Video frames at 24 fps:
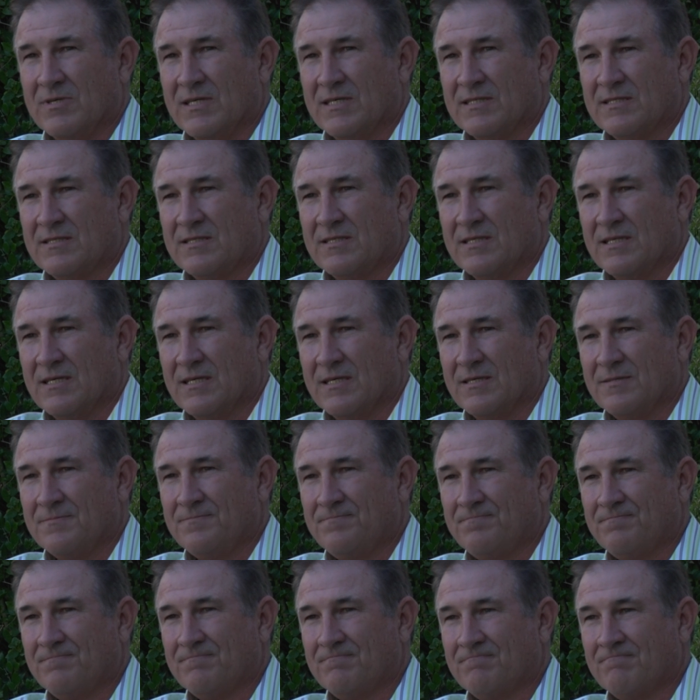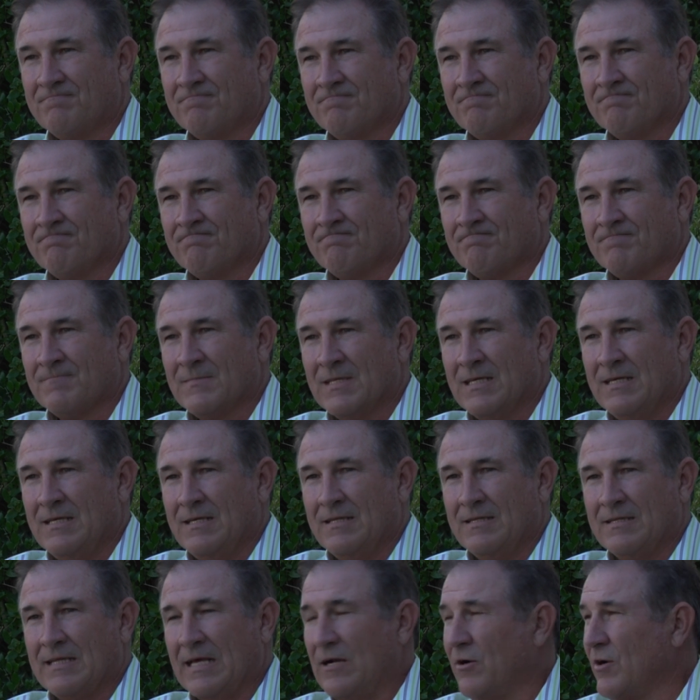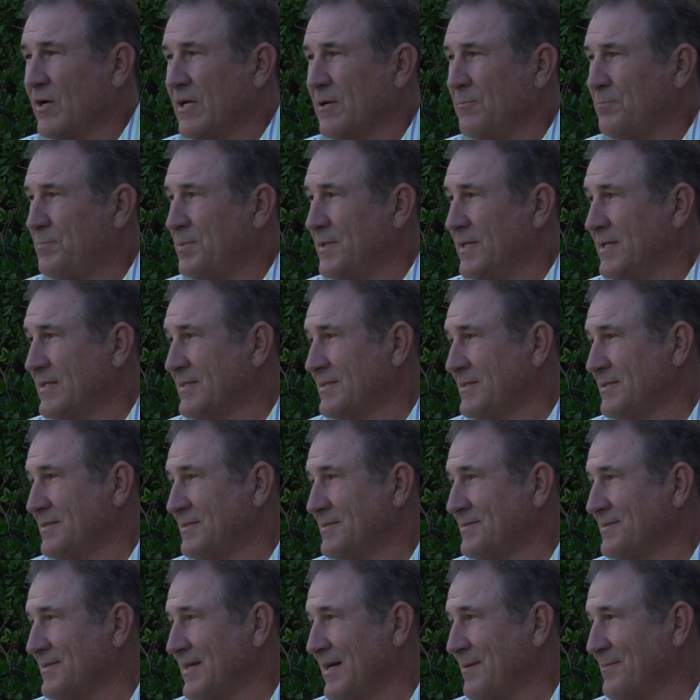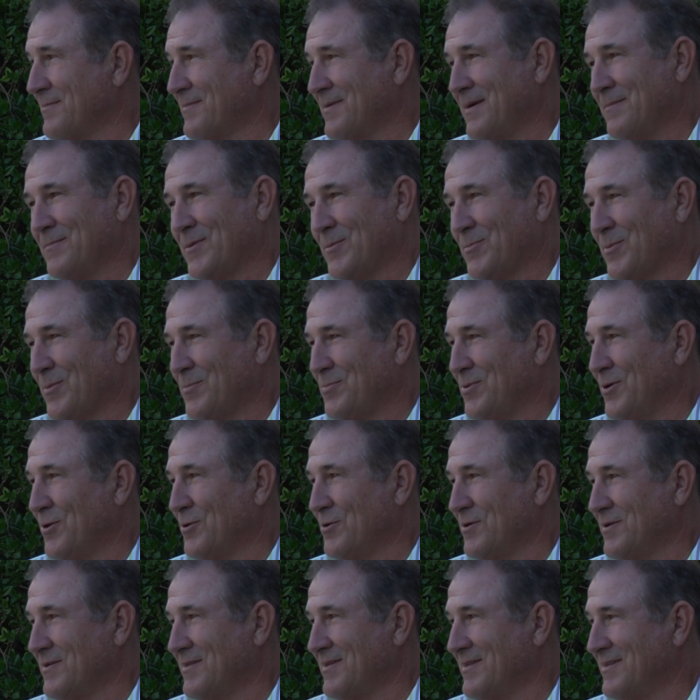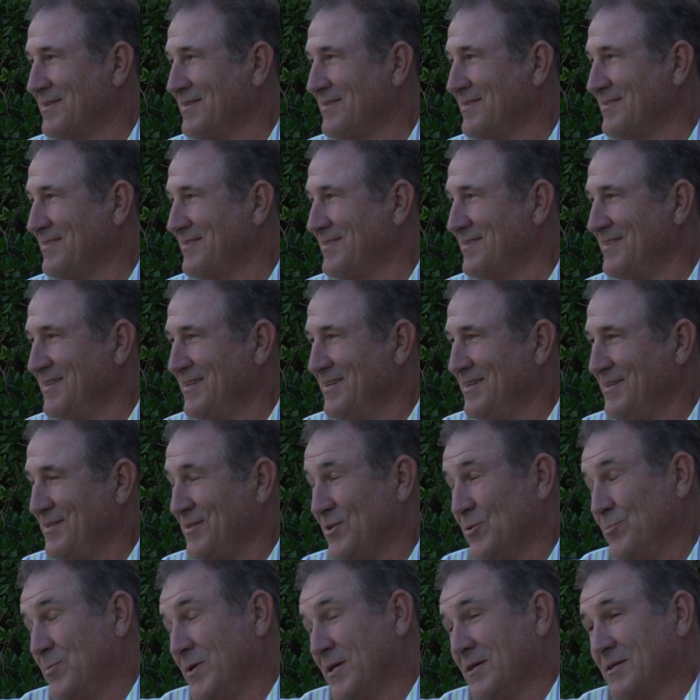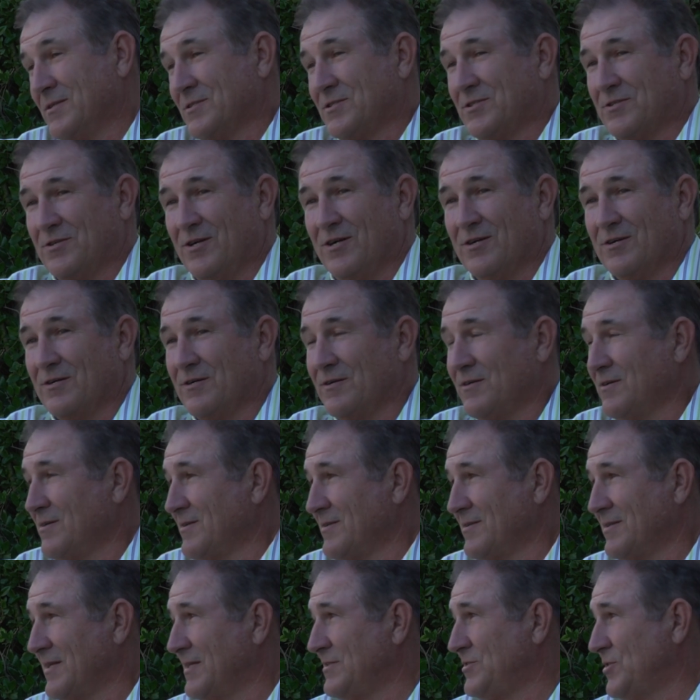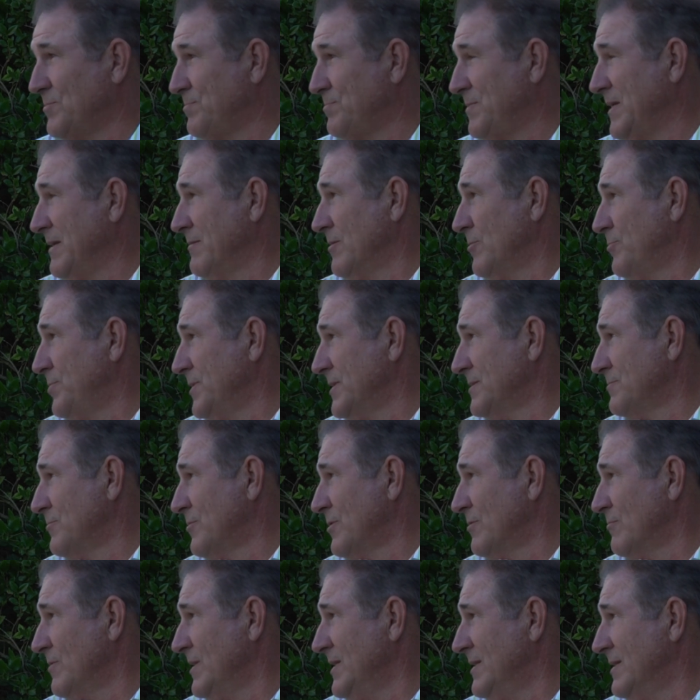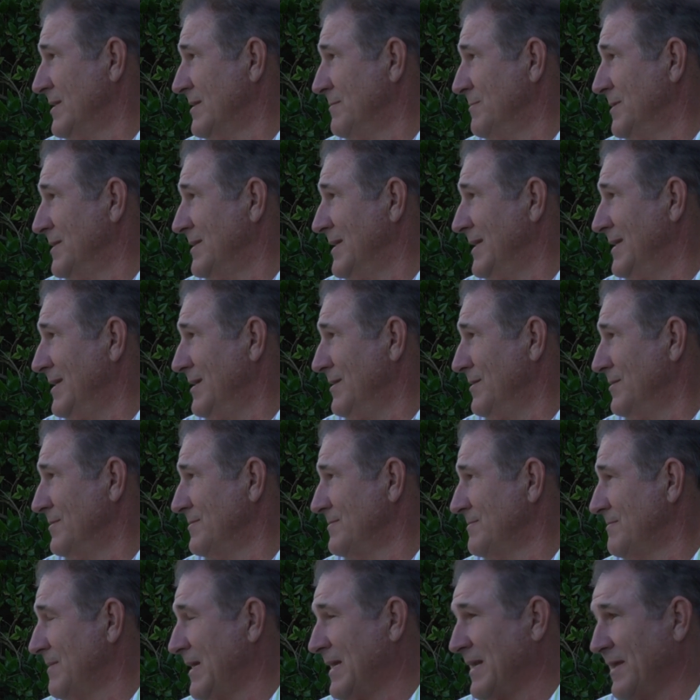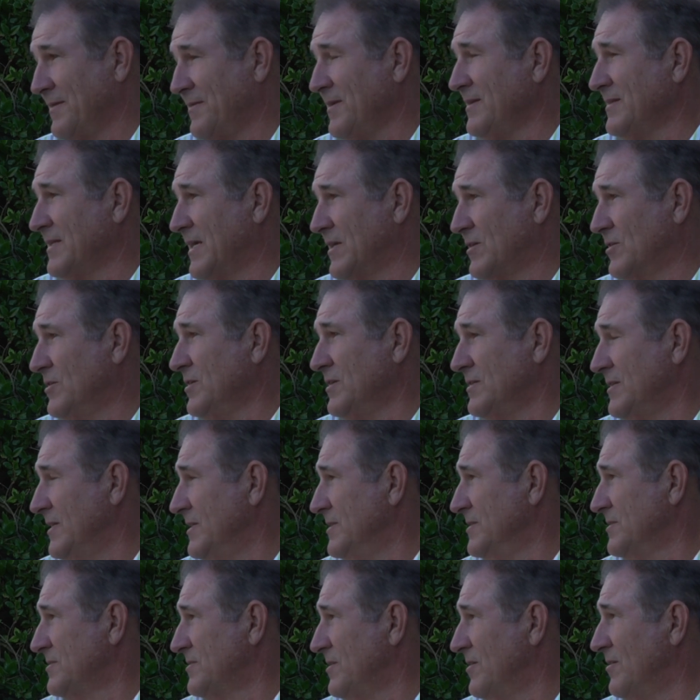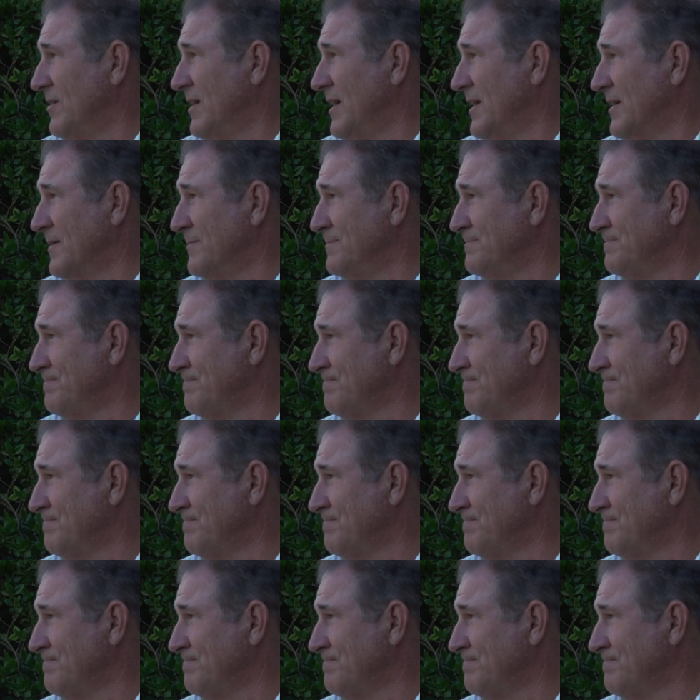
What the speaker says: But they don't let them pitch. You know, I'm the proponent that they're bigger, stronger. They should be able to pitch more than we did, but they don't. And I think they could. They just don't let them.